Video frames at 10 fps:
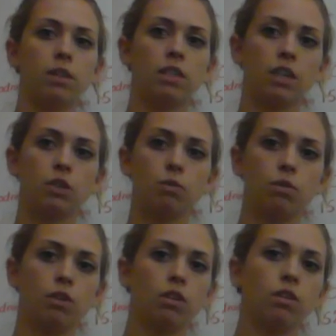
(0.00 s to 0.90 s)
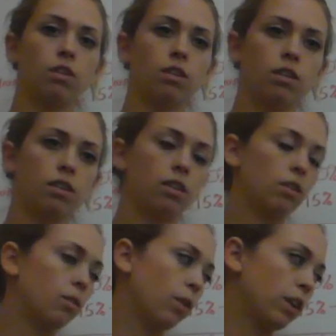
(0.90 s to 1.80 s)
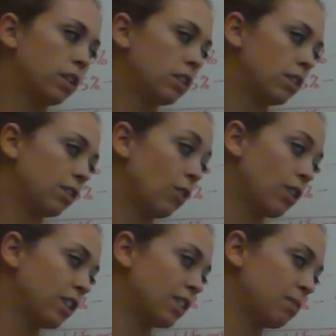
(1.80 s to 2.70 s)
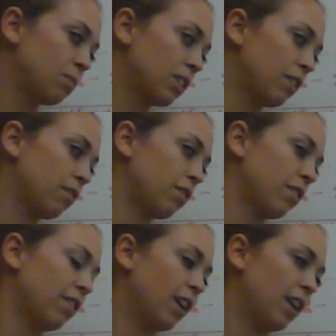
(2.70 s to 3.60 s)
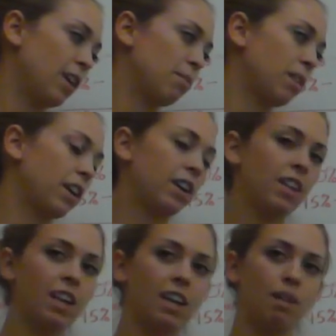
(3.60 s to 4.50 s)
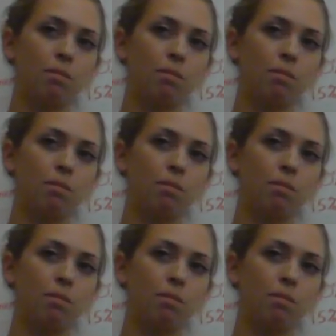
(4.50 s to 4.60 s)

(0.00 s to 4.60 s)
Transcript: the sexual organisms of malaria that